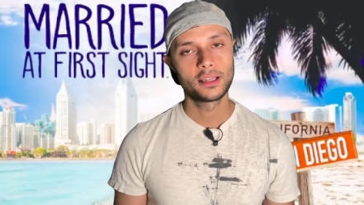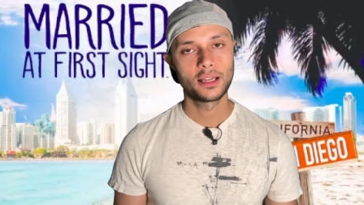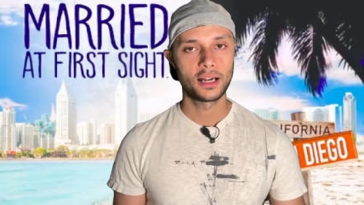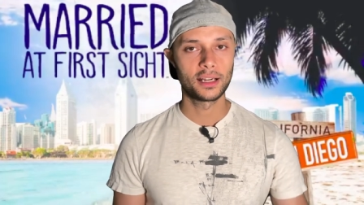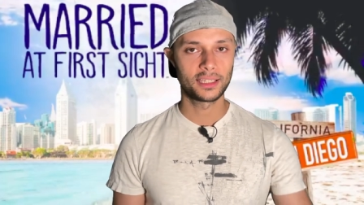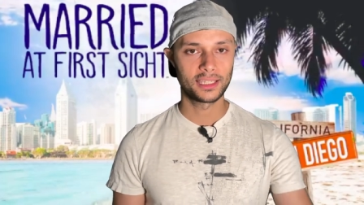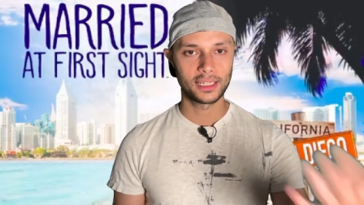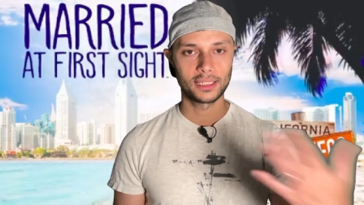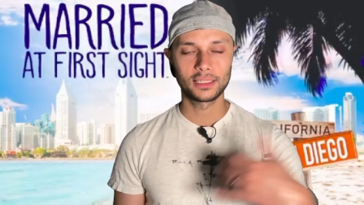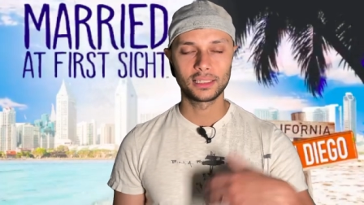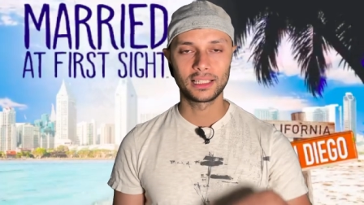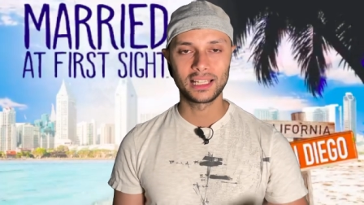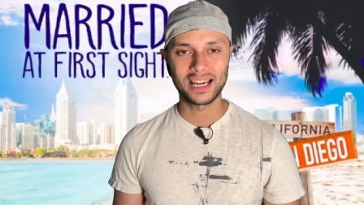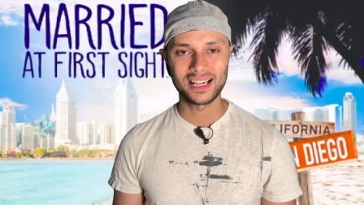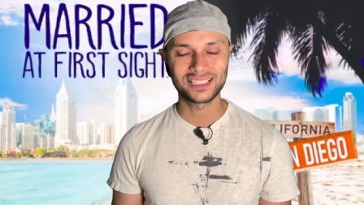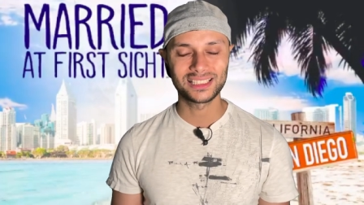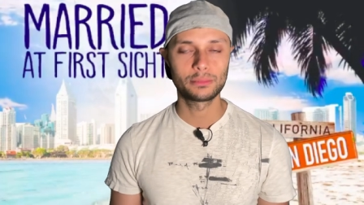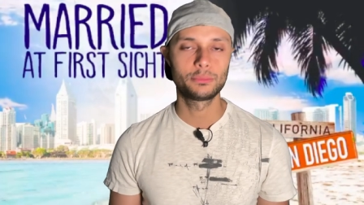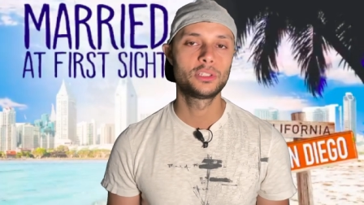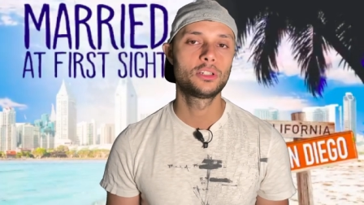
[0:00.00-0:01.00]
Again,
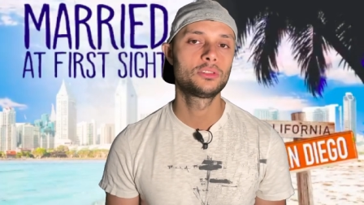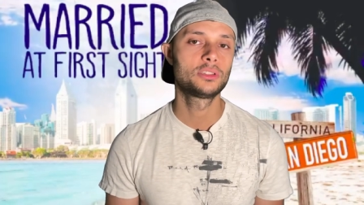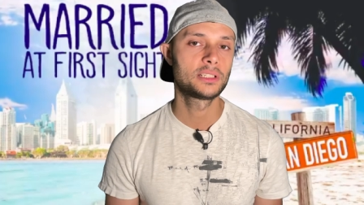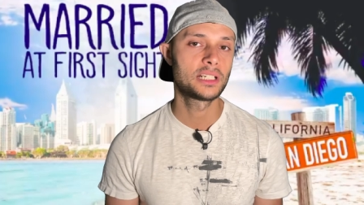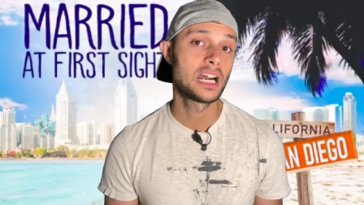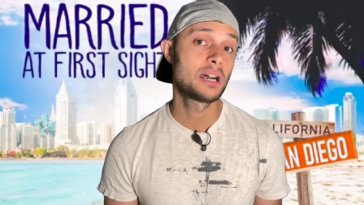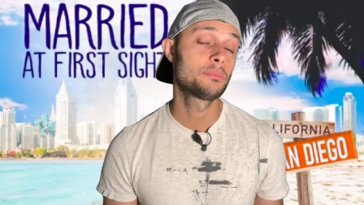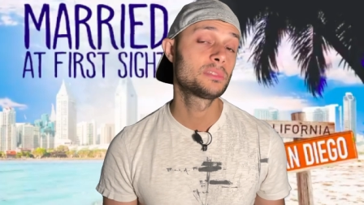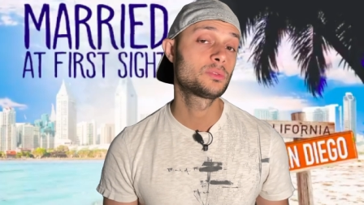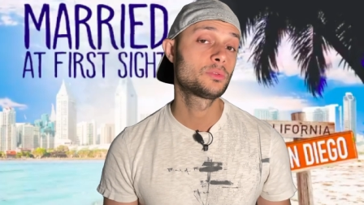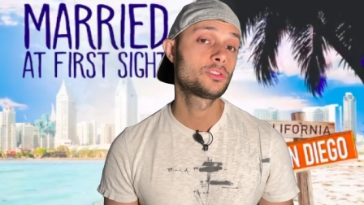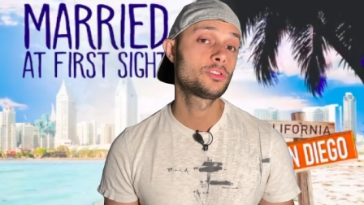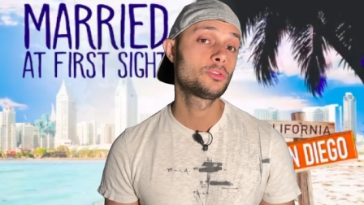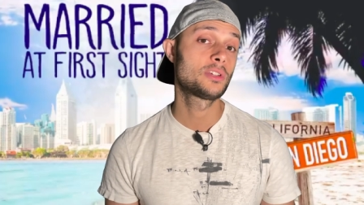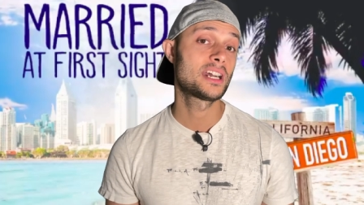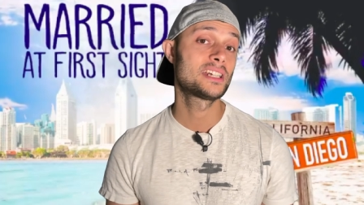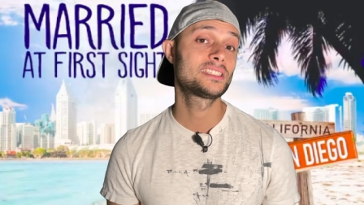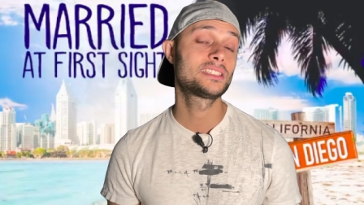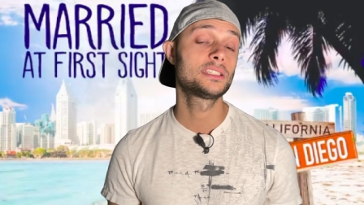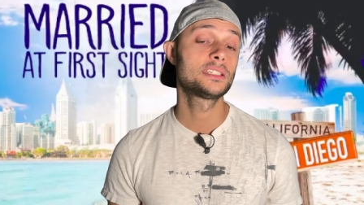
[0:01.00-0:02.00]
guys, let me know in the comments what you
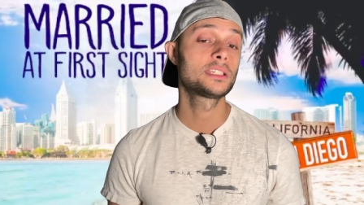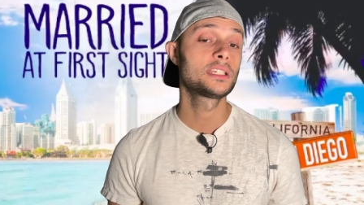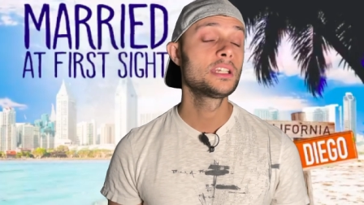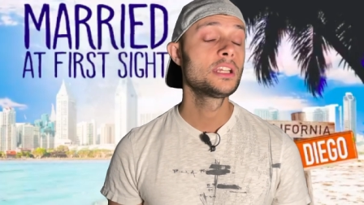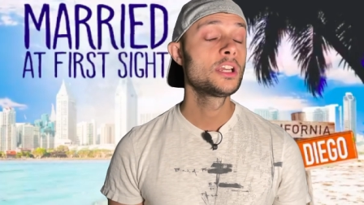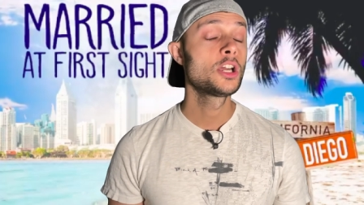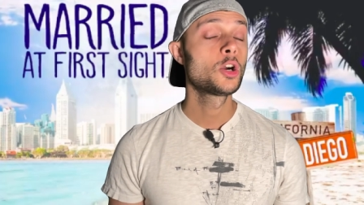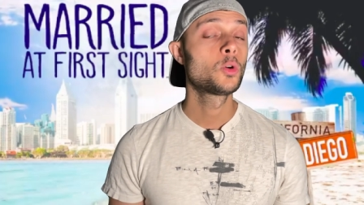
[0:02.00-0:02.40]
guys think.